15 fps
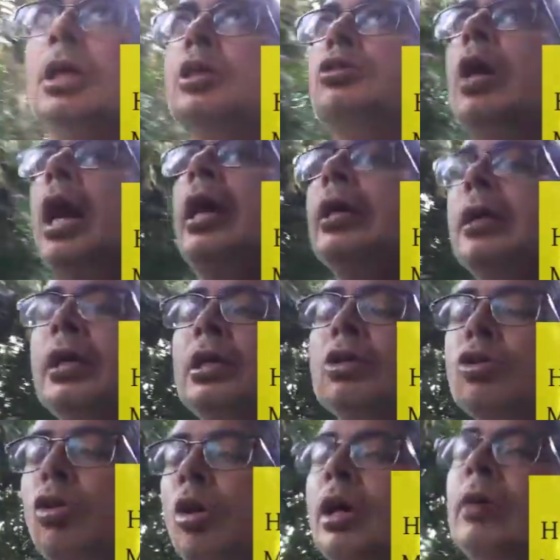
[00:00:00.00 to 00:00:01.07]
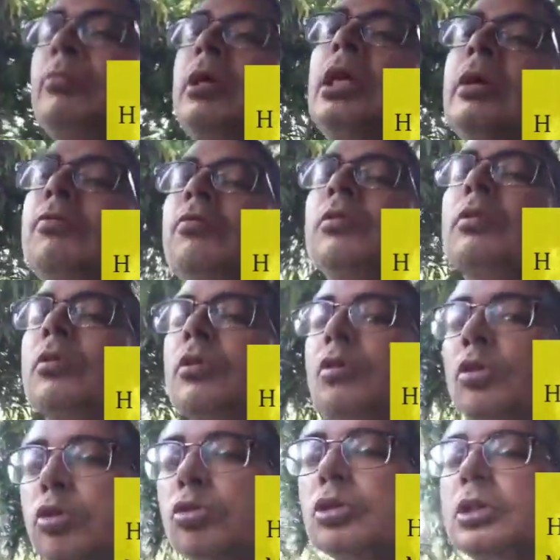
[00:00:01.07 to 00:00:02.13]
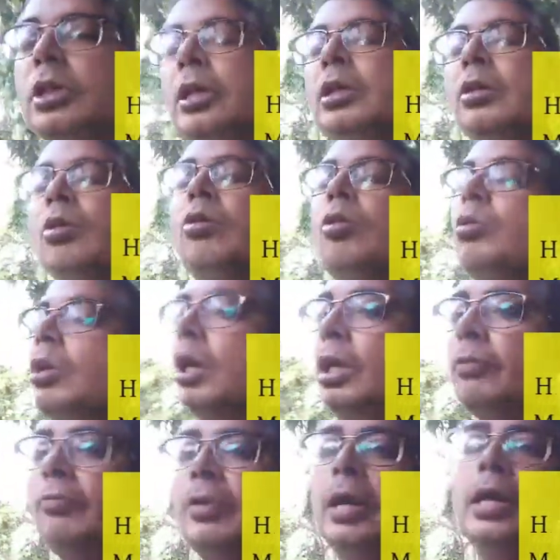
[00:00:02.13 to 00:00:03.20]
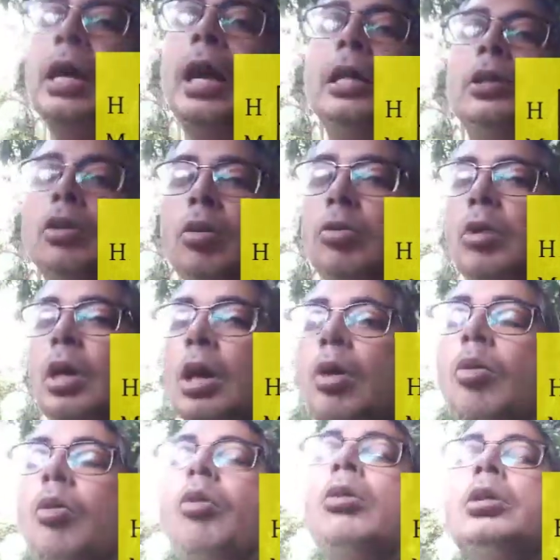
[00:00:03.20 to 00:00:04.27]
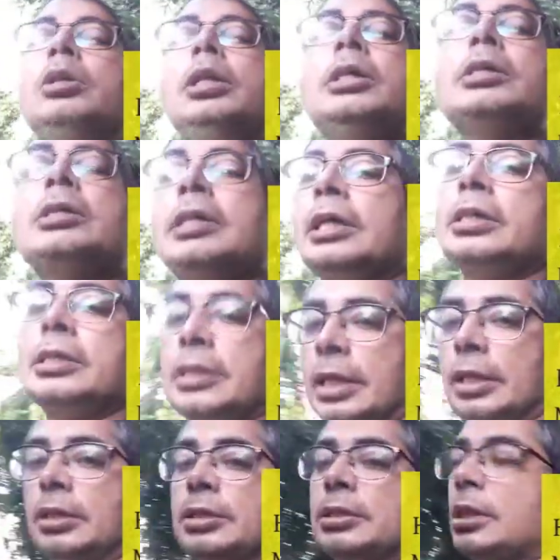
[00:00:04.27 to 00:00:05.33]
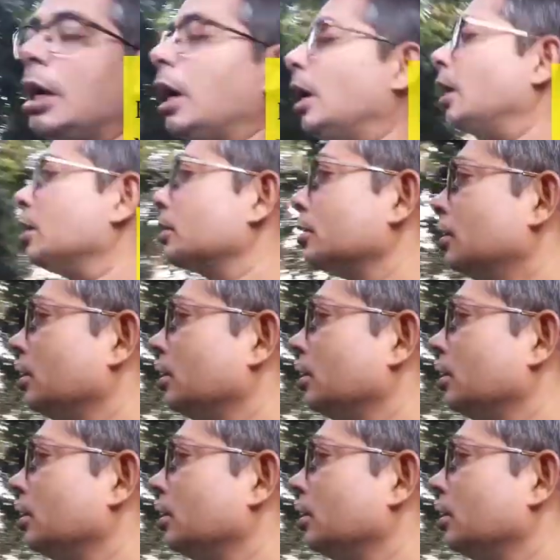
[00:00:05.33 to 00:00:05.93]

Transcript: So I can draw a meaningful conclusion only when I know all these six cells are